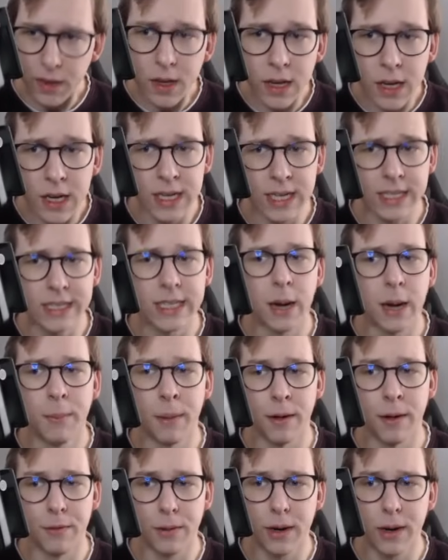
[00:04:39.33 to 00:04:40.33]
Next
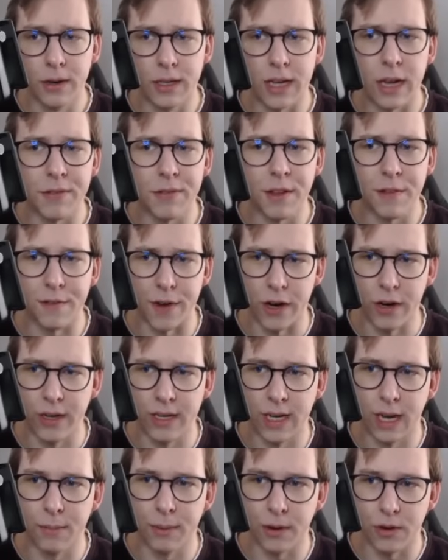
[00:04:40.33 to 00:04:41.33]
up, we're going to have the Fairy
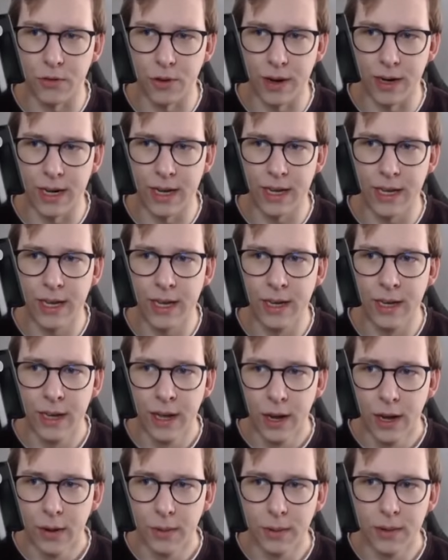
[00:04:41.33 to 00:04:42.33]
type trainer here.
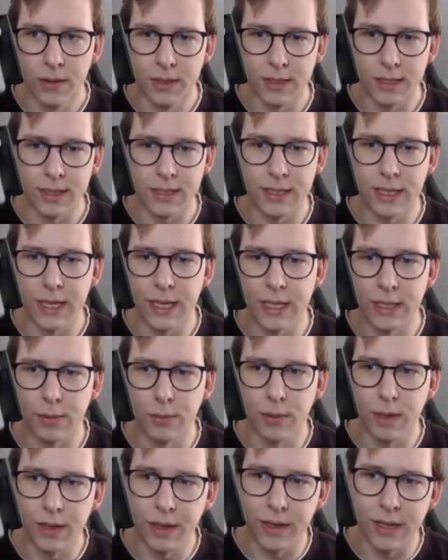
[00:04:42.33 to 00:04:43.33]
We're going to see as
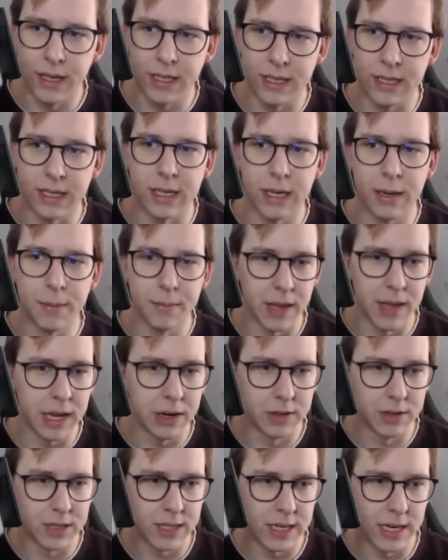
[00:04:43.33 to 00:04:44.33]
well that they're
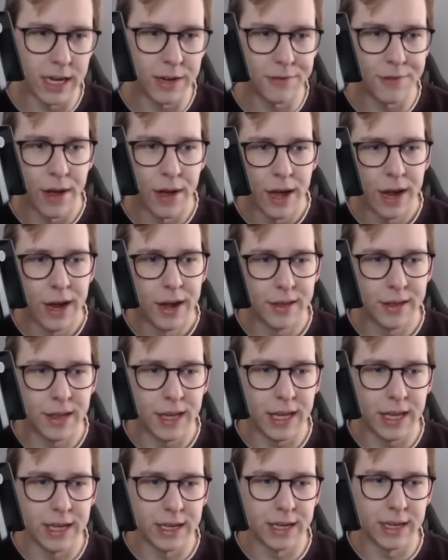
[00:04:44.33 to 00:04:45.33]
going to have
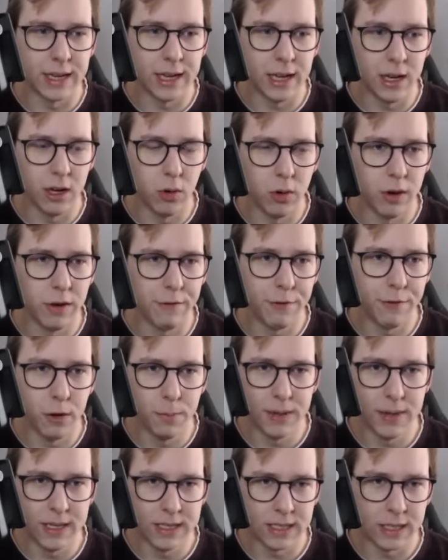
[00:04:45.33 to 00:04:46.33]
the Alolan
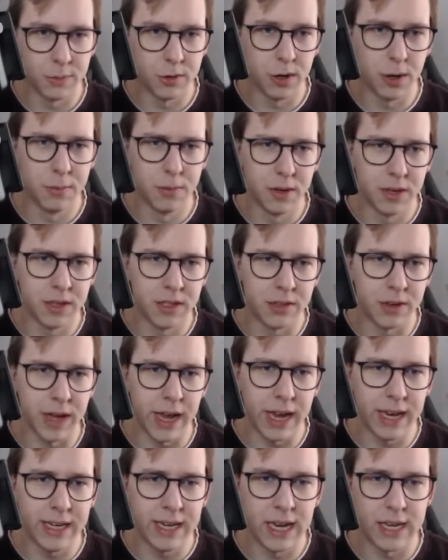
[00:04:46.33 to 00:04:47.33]
Vulpix. I'm gonna put it
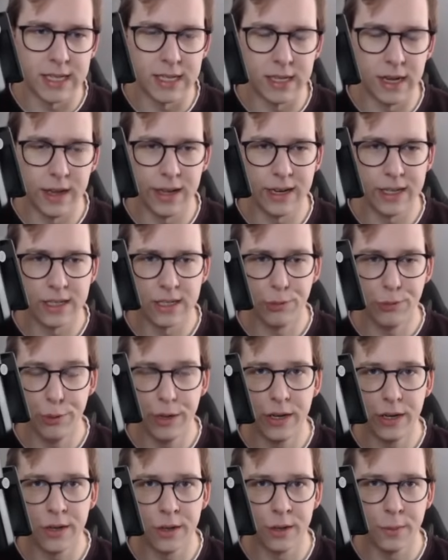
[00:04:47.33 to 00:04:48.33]
into A tier. I still think it's a
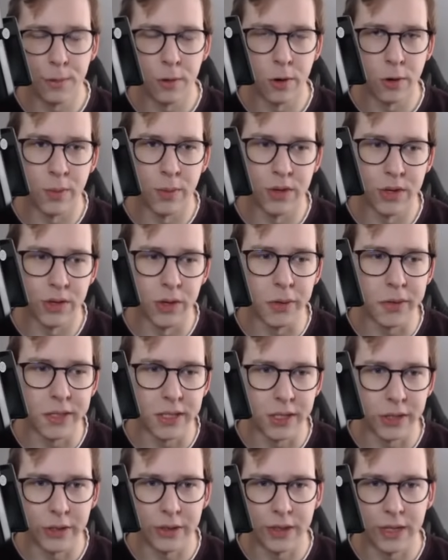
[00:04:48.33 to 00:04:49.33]
really good Pokemon to
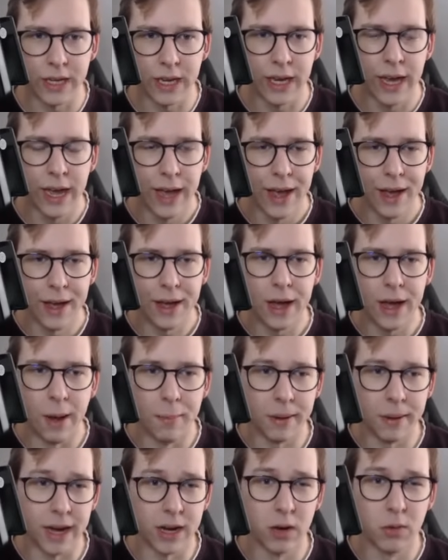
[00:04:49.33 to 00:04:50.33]
use currently.
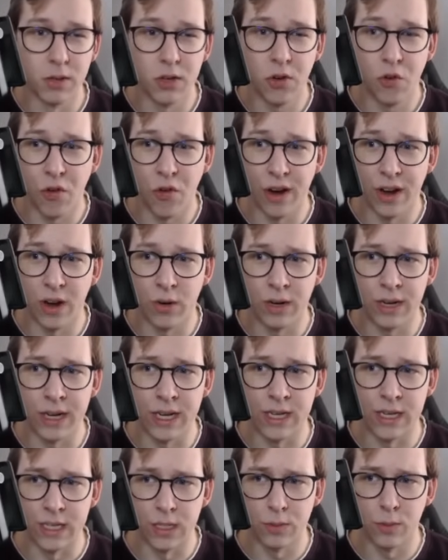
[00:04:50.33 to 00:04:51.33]
Kind of want to try it out
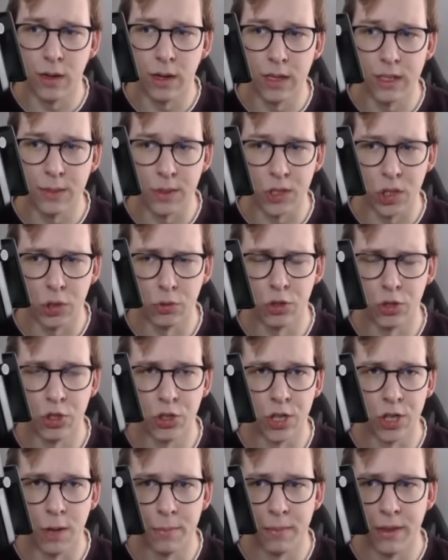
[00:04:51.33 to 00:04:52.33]
again as well, especially with
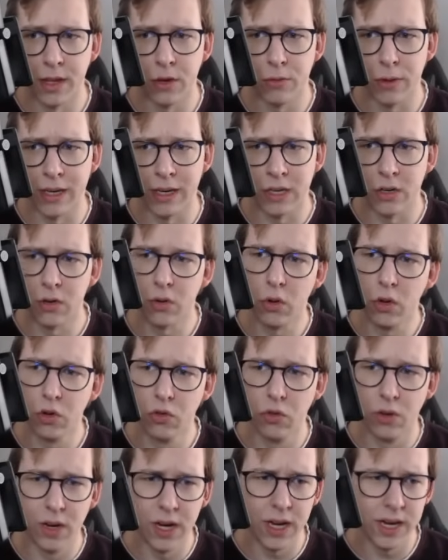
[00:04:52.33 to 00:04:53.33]
Charm in the Great into
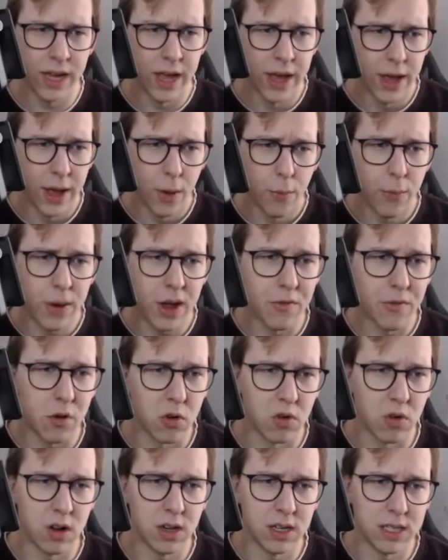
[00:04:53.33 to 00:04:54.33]
Ultra League. We have
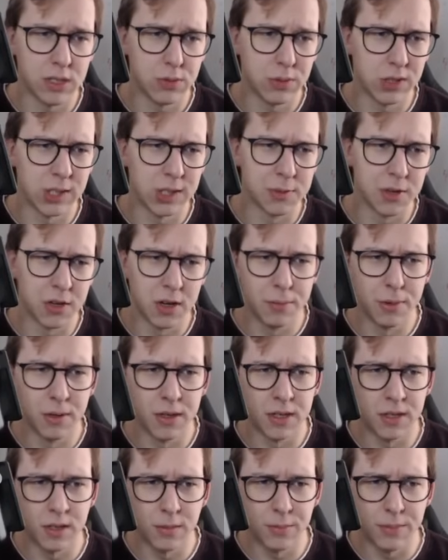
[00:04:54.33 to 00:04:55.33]
Ralts, which I'm gonna
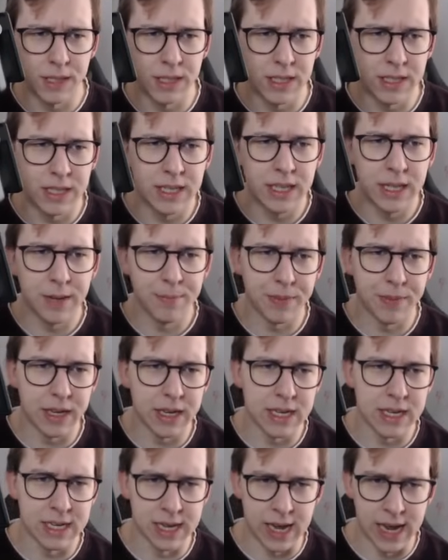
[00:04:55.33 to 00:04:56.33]
put into B tier.
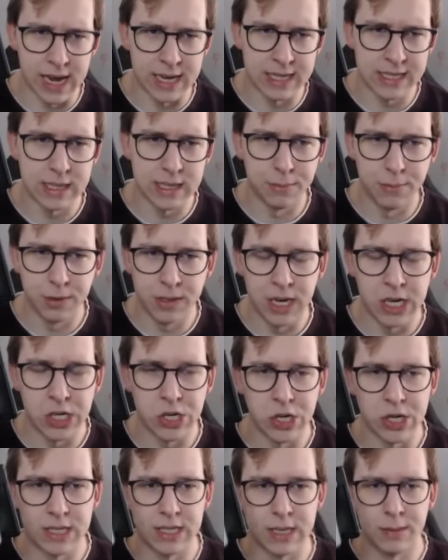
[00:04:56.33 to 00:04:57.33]
It has some
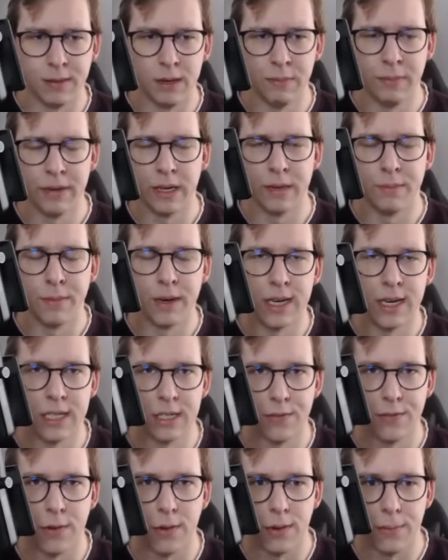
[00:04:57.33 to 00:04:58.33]
potential in some limited
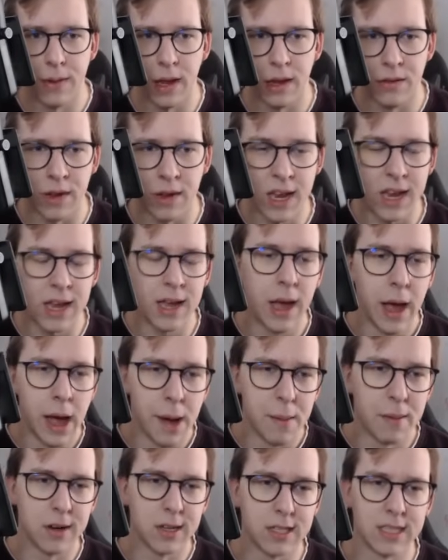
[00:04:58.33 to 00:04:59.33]
metas for PvE,
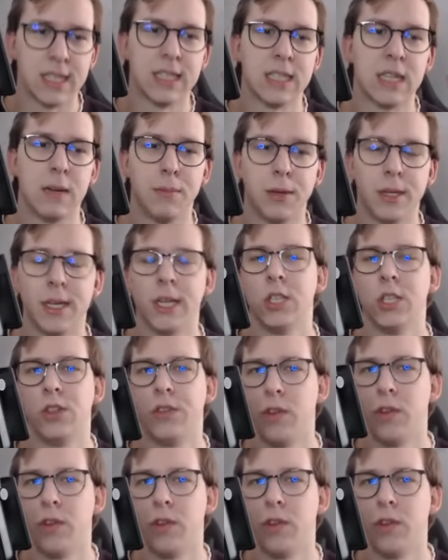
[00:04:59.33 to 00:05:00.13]
but also has some potential for